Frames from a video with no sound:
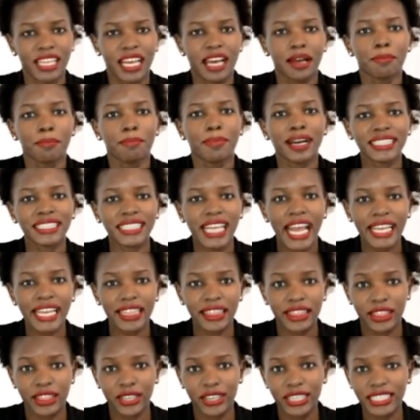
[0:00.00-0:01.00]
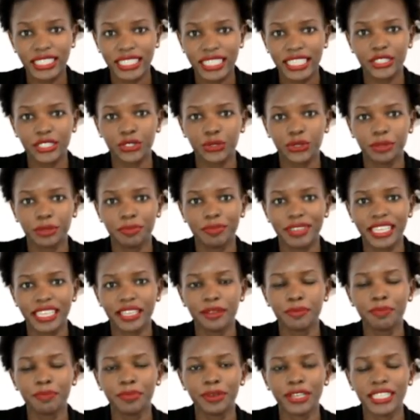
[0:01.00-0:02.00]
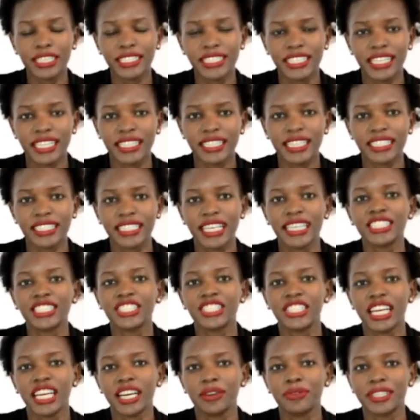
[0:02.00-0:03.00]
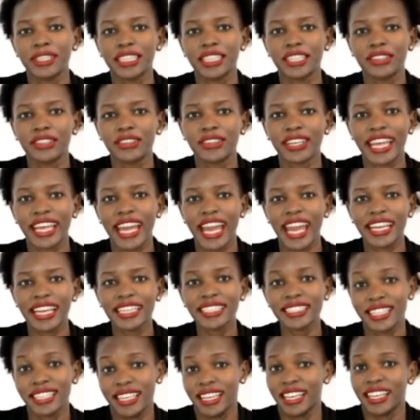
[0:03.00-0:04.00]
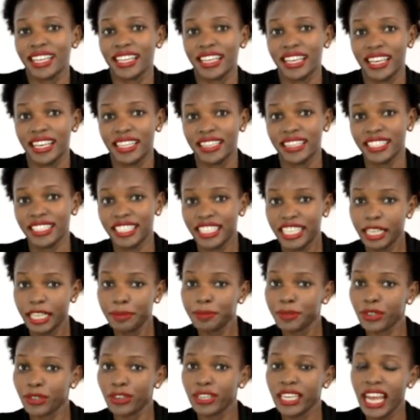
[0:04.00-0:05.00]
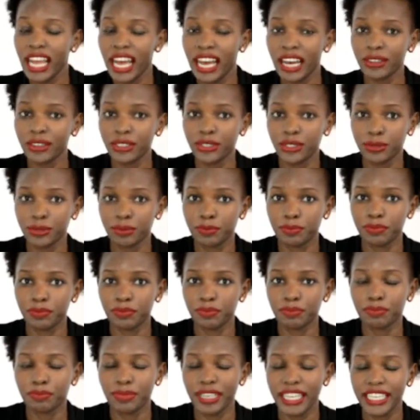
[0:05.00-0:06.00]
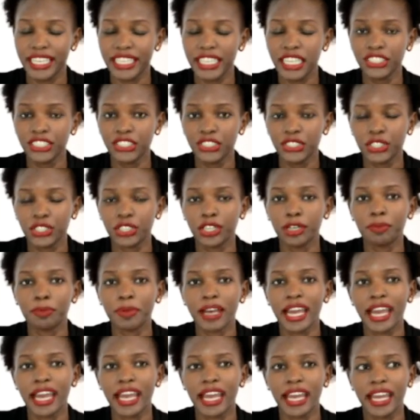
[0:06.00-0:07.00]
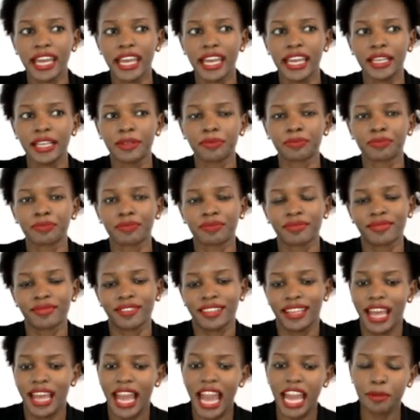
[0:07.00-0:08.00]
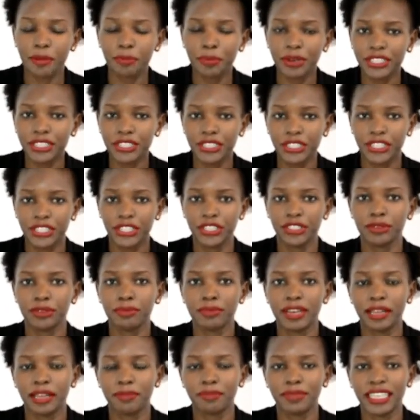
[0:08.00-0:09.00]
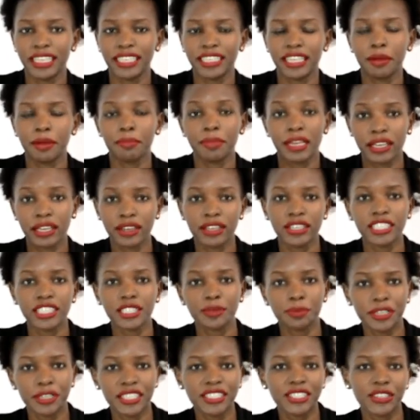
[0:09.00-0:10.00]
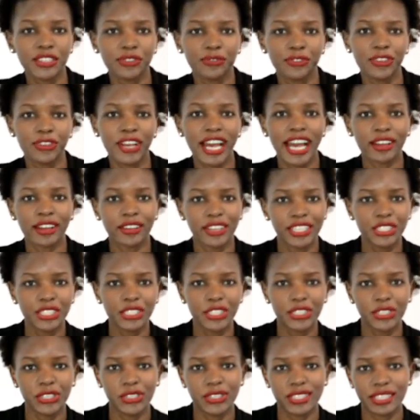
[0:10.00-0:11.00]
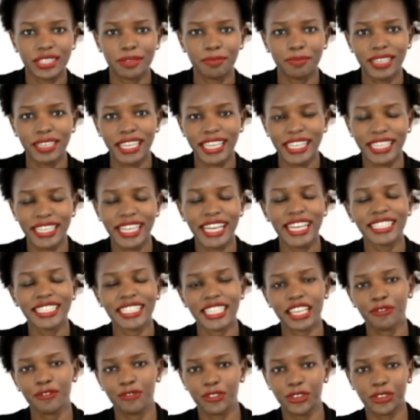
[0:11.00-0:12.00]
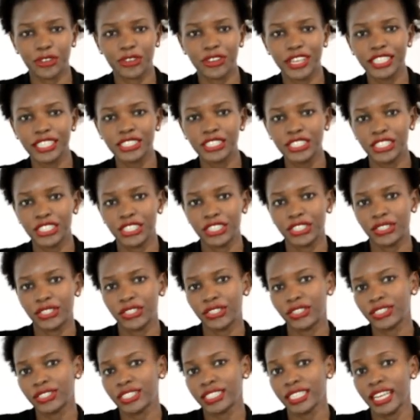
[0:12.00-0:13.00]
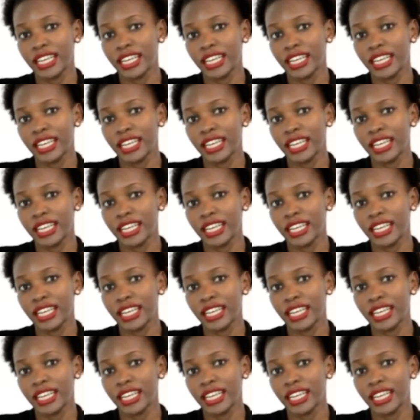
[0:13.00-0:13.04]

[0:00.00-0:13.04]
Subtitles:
but I thought it would be important that I share with you guys the tips on how to blend a shop and unbox to you my blender, because most of you are going to use the blenders if you're going to use